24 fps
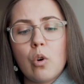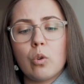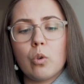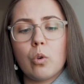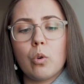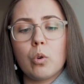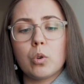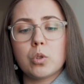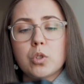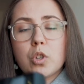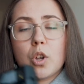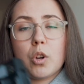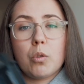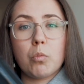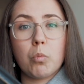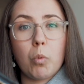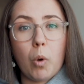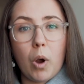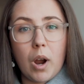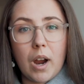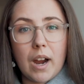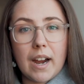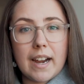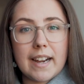auto
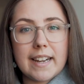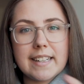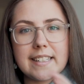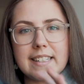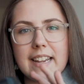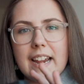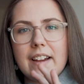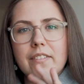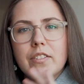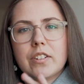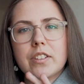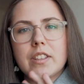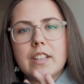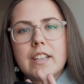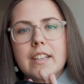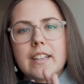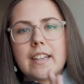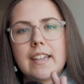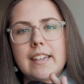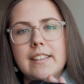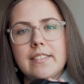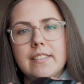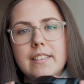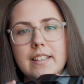wind. Everything
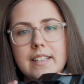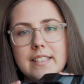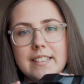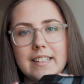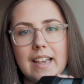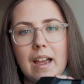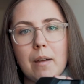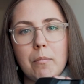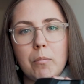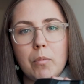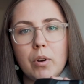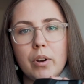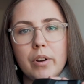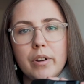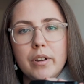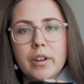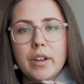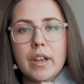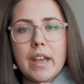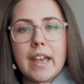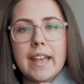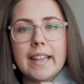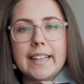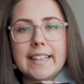in this camera
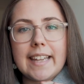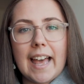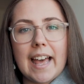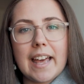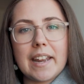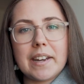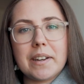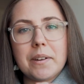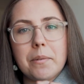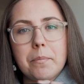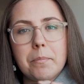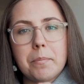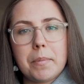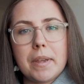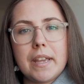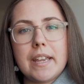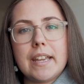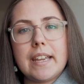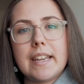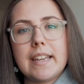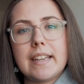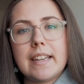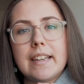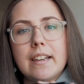can
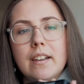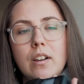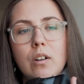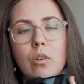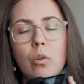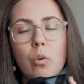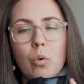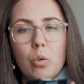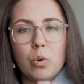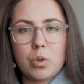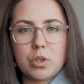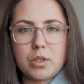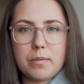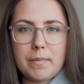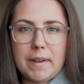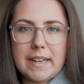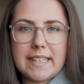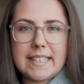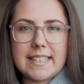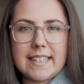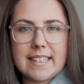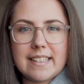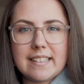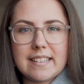be
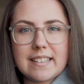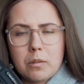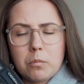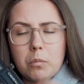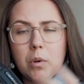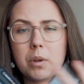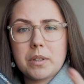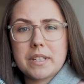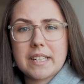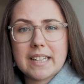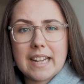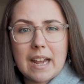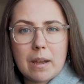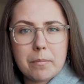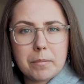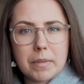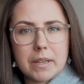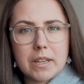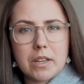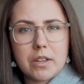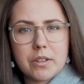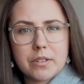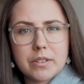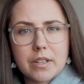automated. Whilst it can
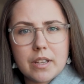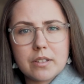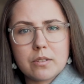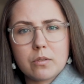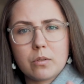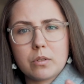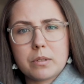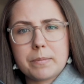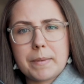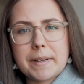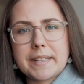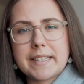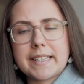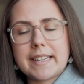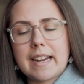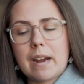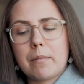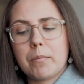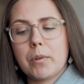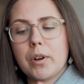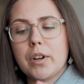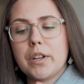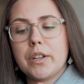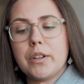be used as an automatic
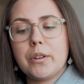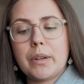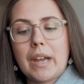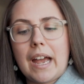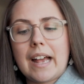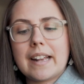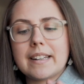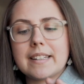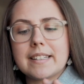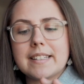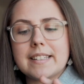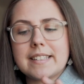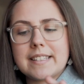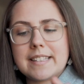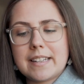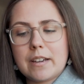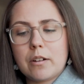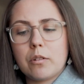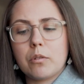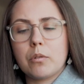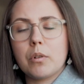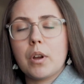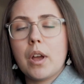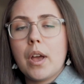camera, you can
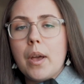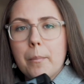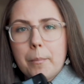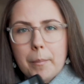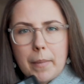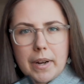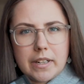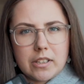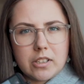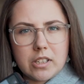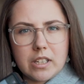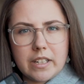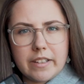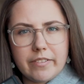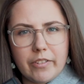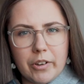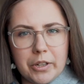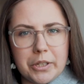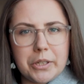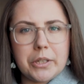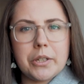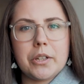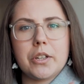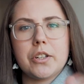still manually
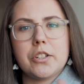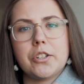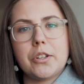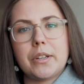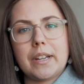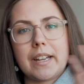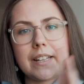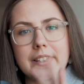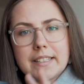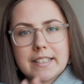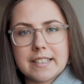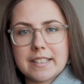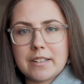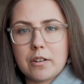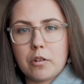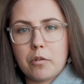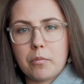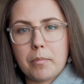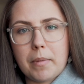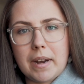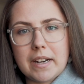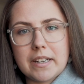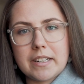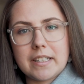focus, you can still
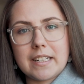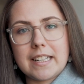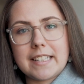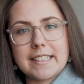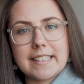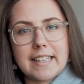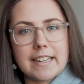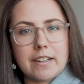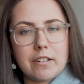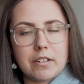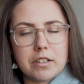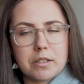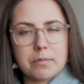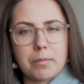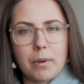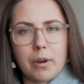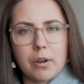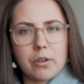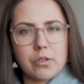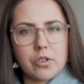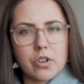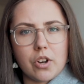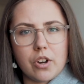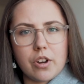manually set your
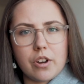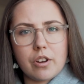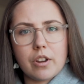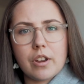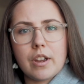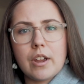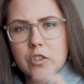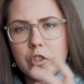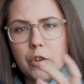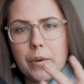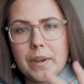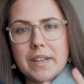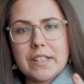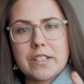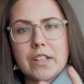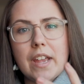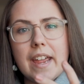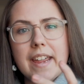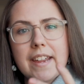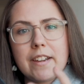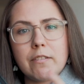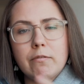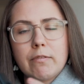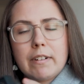exposure. So it is
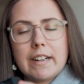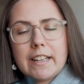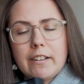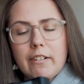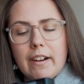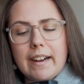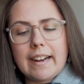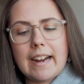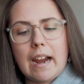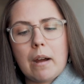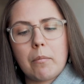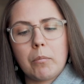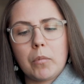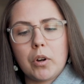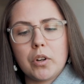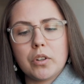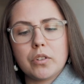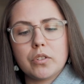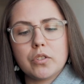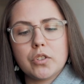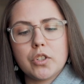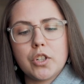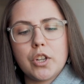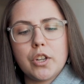a really great camera
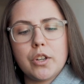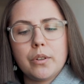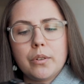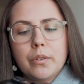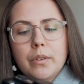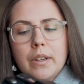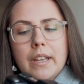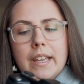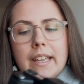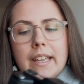to